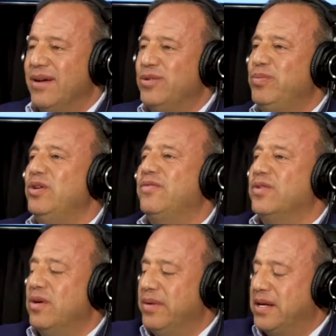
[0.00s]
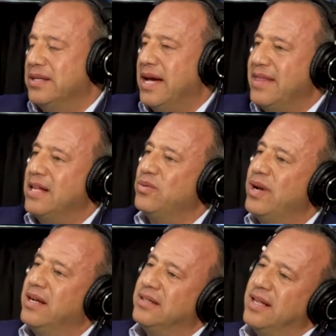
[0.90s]
it was beautiful though because I, that's
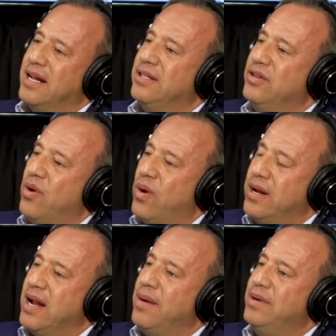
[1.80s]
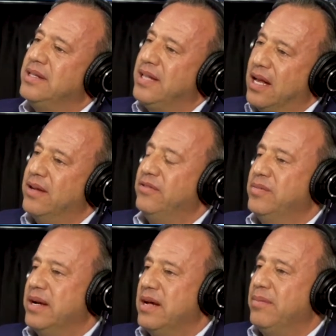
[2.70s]
when I decided, you know what, I'm going to tell
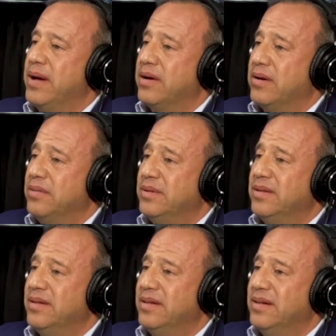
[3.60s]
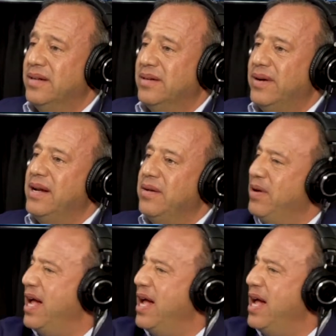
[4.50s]
everybody I'm bankrupt right